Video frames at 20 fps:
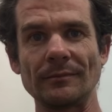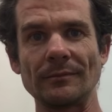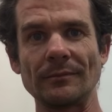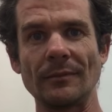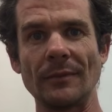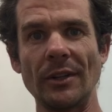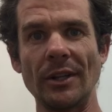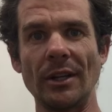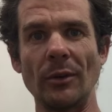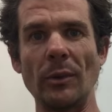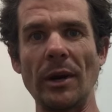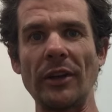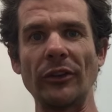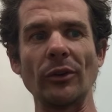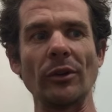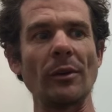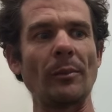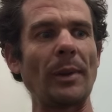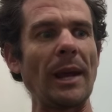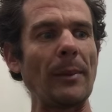You know, where's
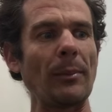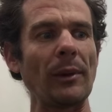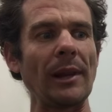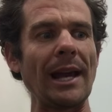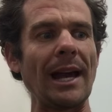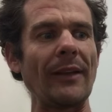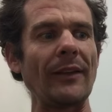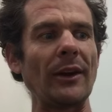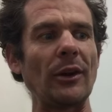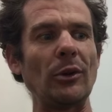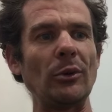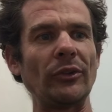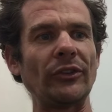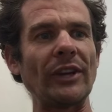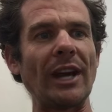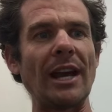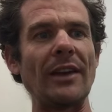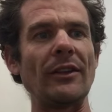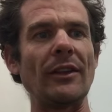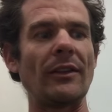all the people out there who
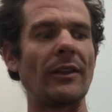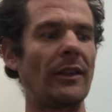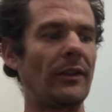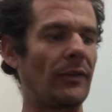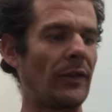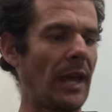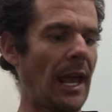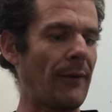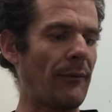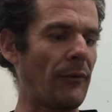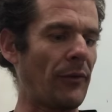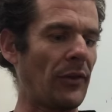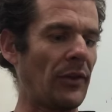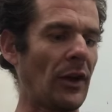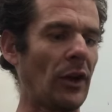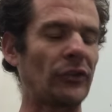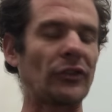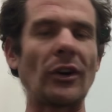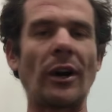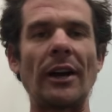say that everything
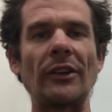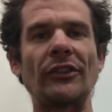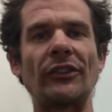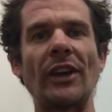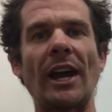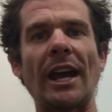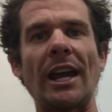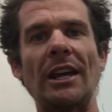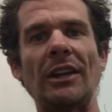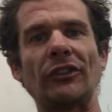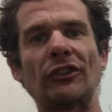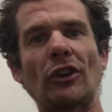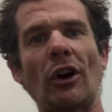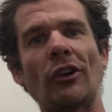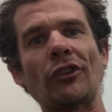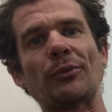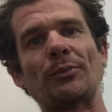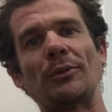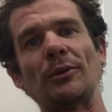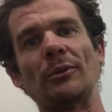those guys say is
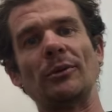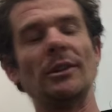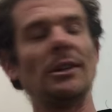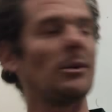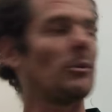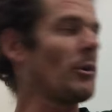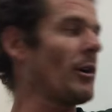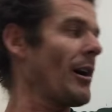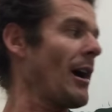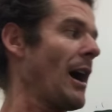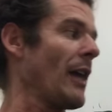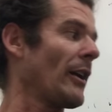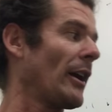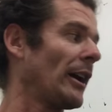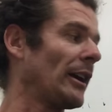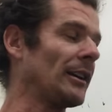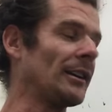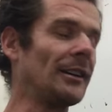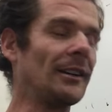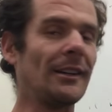gospel? Where are
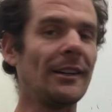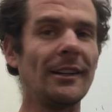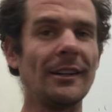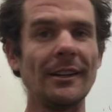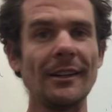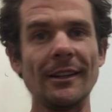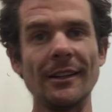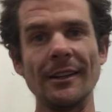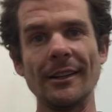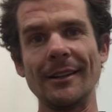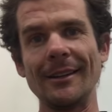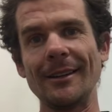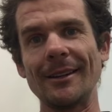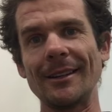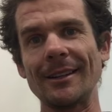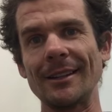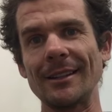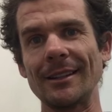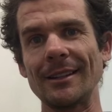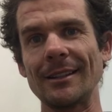they?
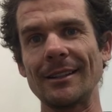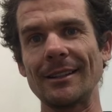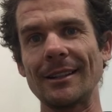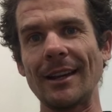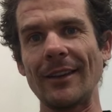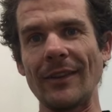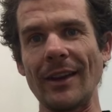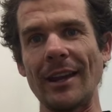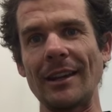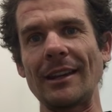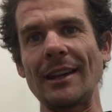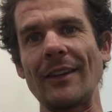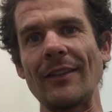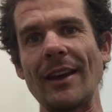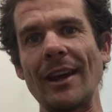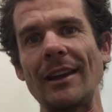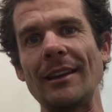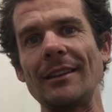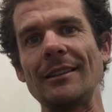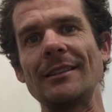Can
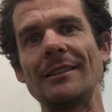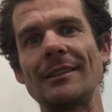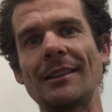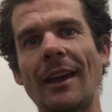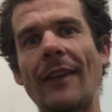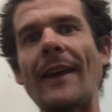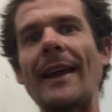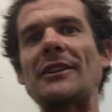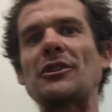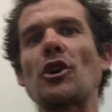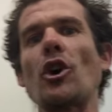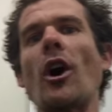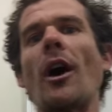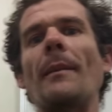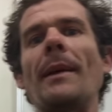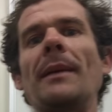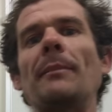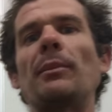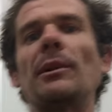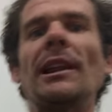they chime
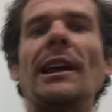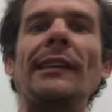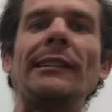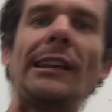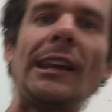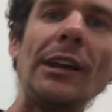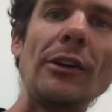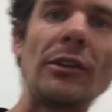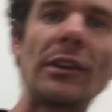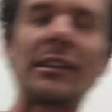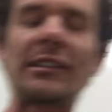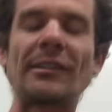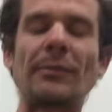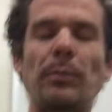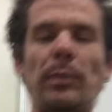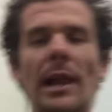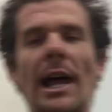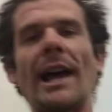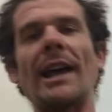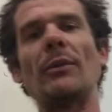in, please, here and
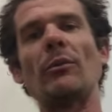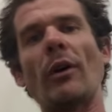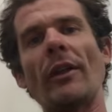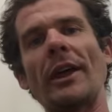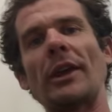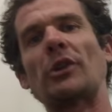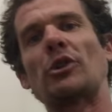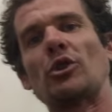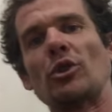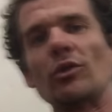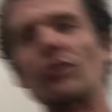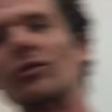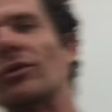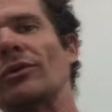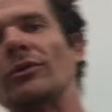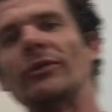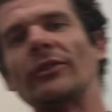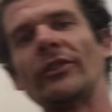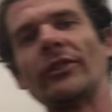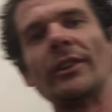explain why their
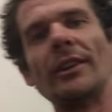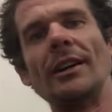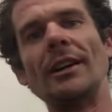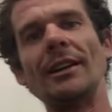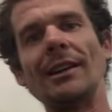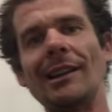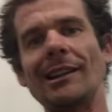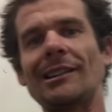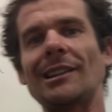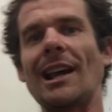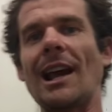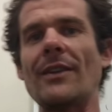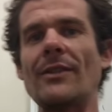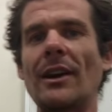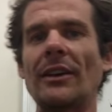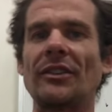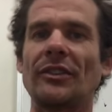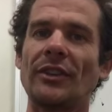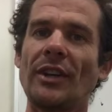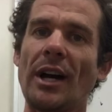gurus are saying
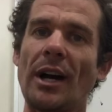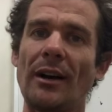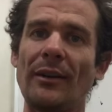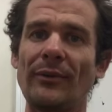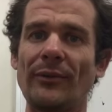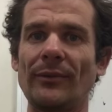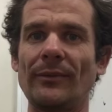that stuff?